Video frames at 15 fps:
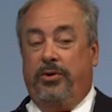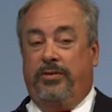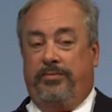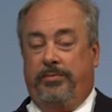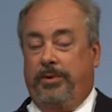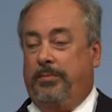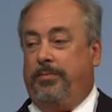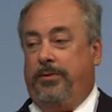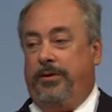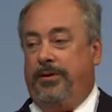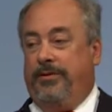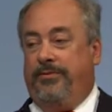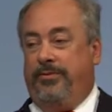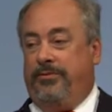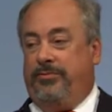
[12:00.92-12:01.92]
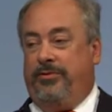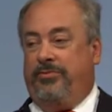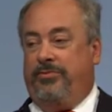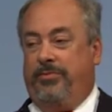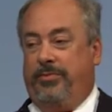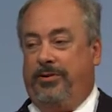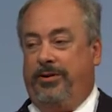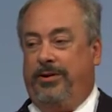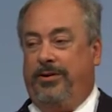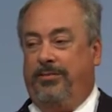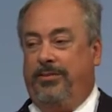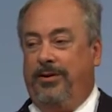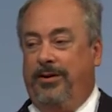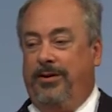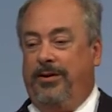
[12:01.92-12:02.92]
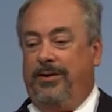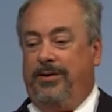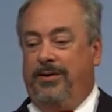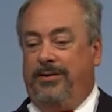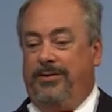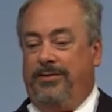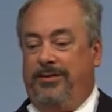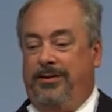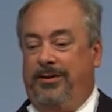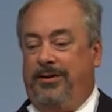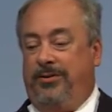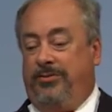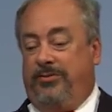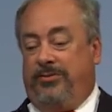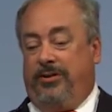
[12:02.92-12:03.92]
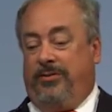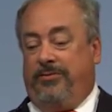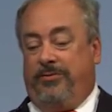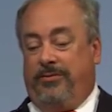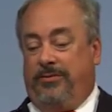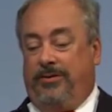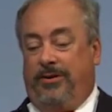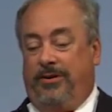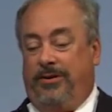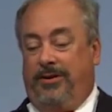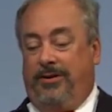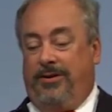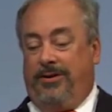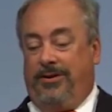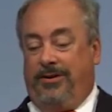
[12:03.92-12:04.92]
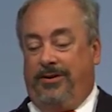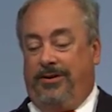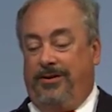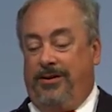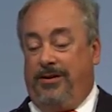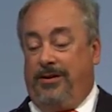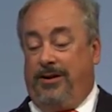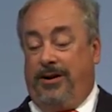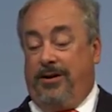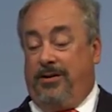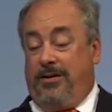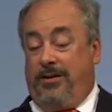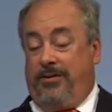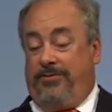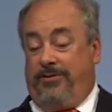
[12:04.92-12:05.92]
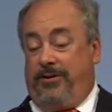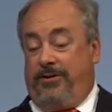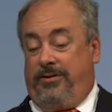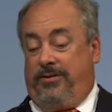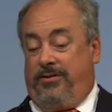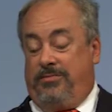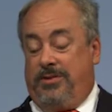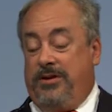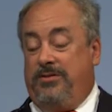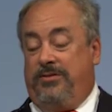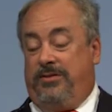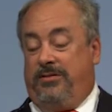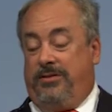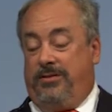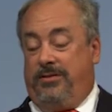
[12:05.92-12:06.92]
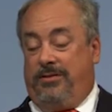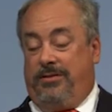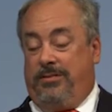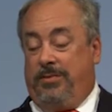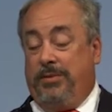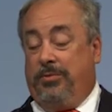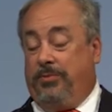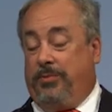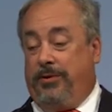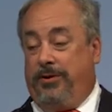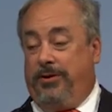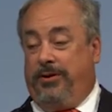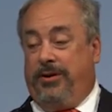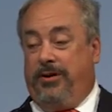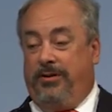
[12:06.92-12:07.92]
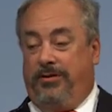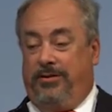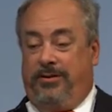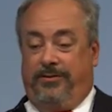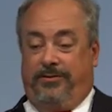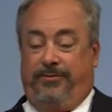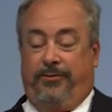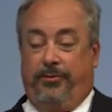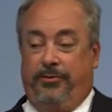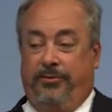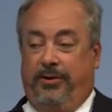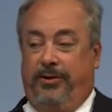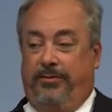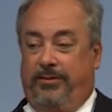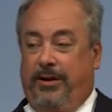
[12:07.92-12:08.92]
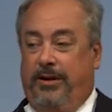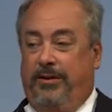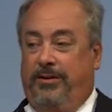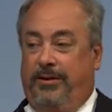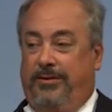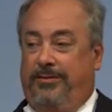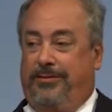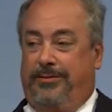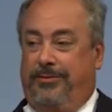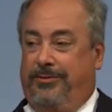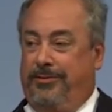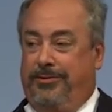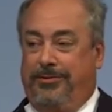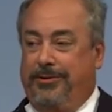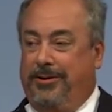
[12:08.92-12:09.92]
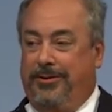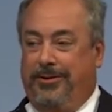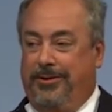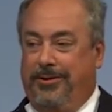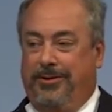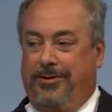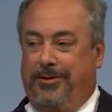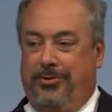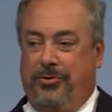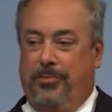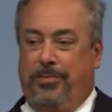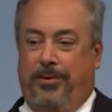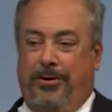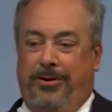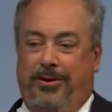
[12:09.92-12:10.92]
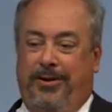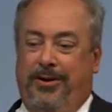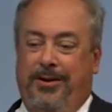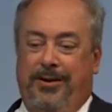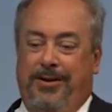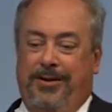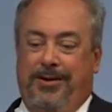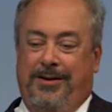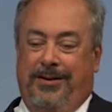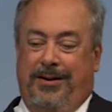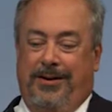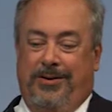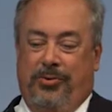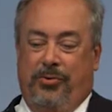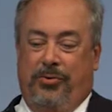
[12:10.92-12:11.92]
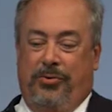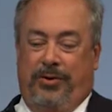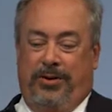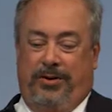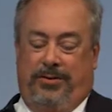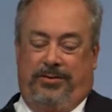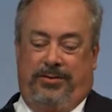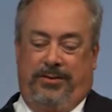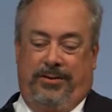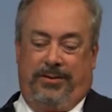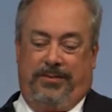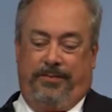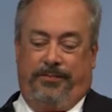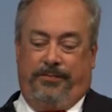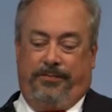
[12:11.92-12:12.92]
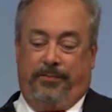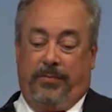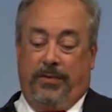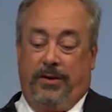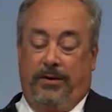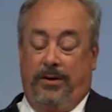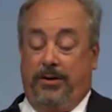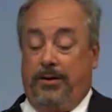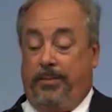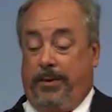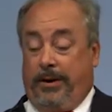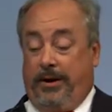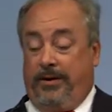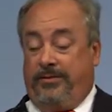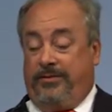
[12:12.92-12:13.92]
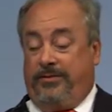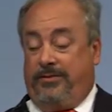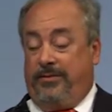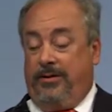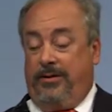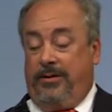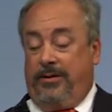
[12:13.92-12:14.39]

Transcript: have a big party infrastructure behind them is tough. I find it amazing that the People's Party of Canada has a full slate of candidates, considering that they're a new party. I know that in the past,